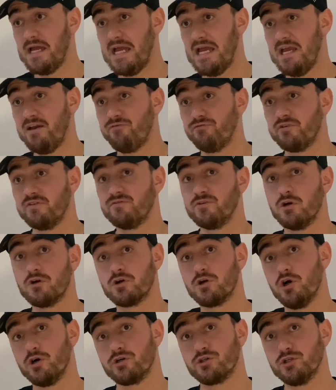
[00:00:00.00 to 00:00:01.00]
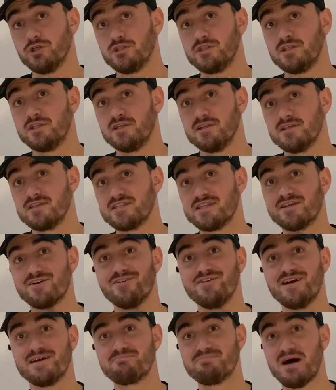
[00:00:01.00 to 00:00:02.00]
If we've not got good single
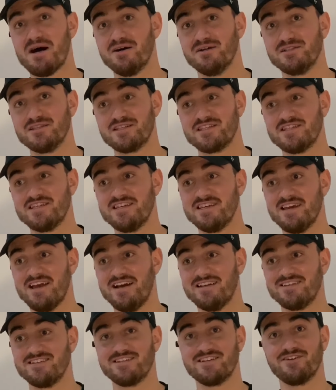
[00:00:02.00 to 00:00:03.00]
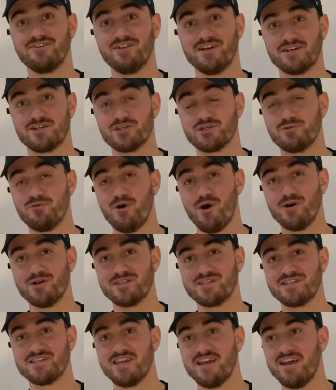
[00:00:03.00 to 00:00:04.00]
leg balance and single leg
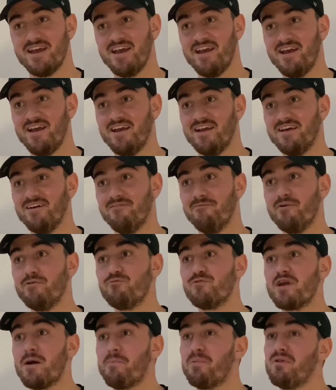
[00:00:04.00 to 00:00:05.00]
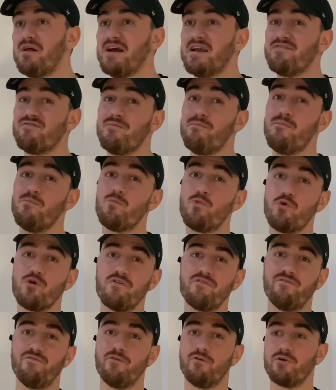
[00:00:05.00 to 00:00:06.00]
squats, when we apply even more
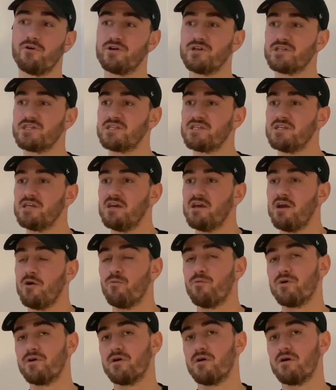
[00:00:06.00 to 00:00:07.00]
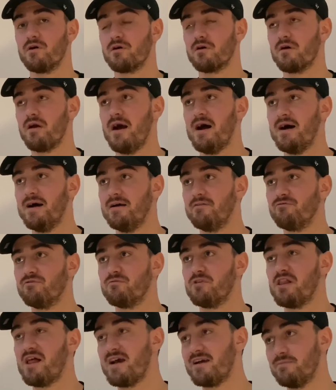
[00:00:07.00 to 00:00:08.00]
force, we're
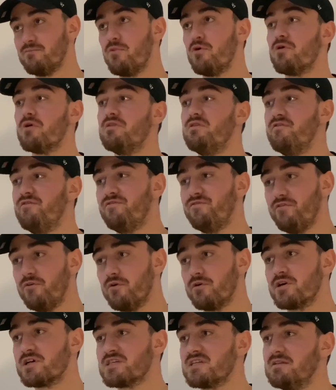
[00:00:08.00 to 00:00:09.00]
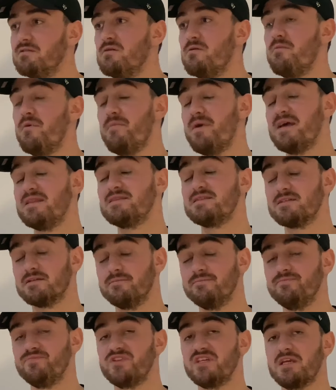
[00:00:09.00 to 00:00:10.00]
relying more on the force and the
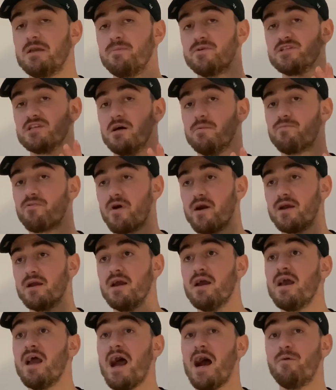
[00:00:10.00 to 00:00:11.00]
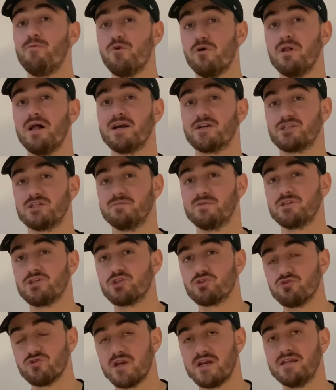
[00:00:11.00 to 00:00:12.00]
momentum to keep us upright, and we'll actually be
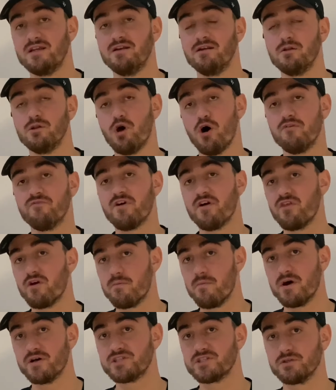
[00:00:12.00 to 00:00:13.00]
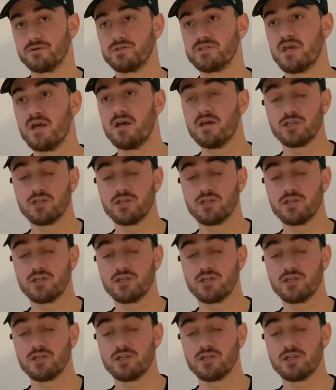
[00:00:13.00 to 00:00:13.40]
straining a lot of other muscles.